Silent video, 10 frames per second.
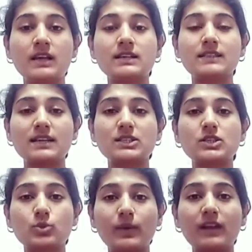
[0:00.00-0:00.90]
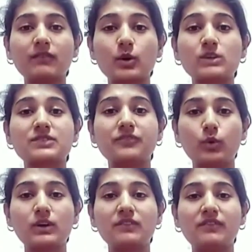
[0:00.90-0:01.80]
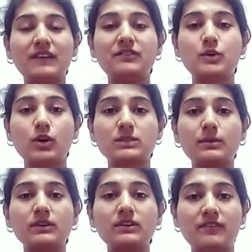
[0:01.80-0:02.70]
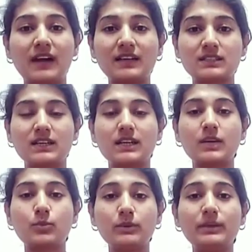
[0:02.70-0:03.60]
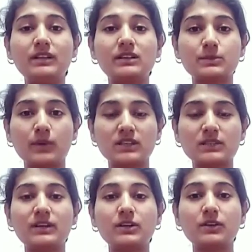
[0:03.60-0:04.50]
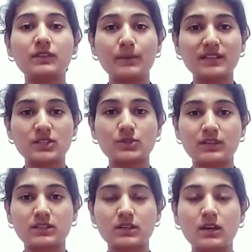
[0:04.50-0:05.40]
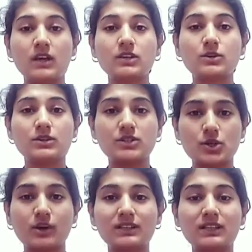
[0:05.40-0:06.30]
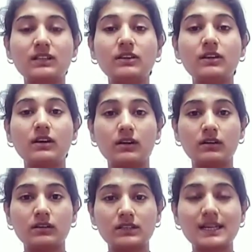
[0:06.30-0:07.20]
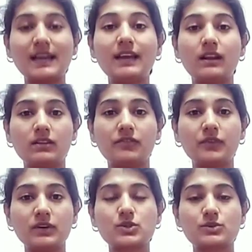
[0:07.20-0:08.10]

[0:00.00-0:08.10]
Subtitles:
Section 12, clause 4 and 5 talks about the fact that it would be the responsibility of the magistrate to ensure that the trial, the first